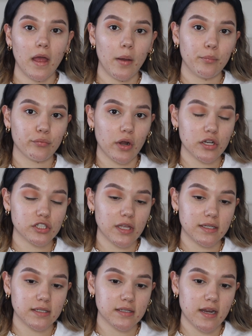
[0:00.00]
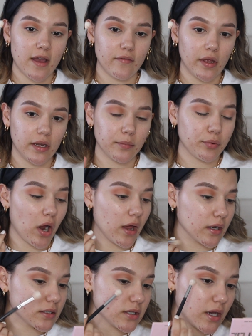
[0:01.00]
a brush that doesn't have any
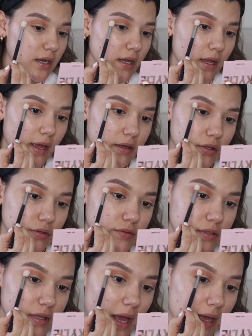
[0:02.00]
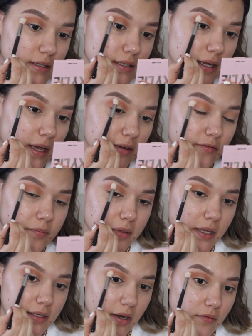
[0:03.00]
product on it and use that to kind of
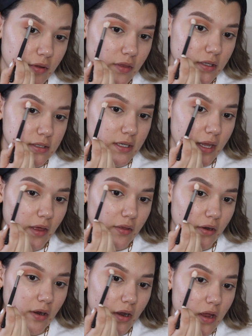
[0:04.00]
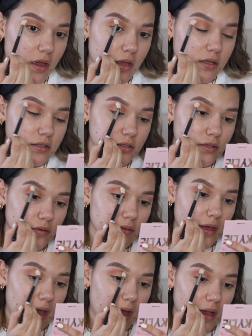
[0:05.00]
blend everything together so
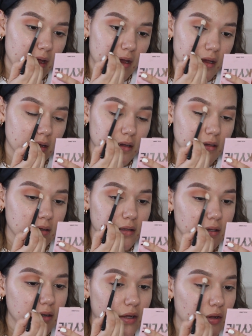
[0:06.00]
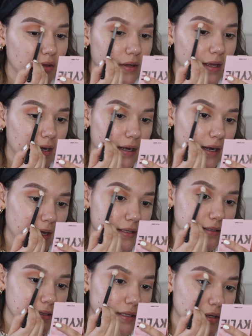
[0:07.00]
that, you know, you get a
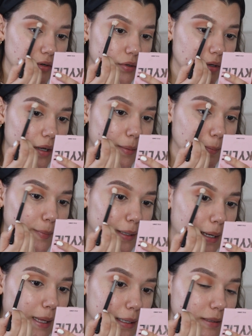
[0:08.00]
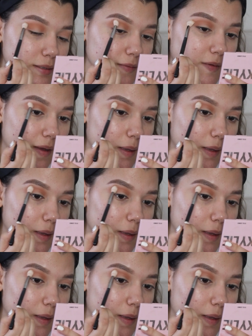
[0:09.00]
nice little blend of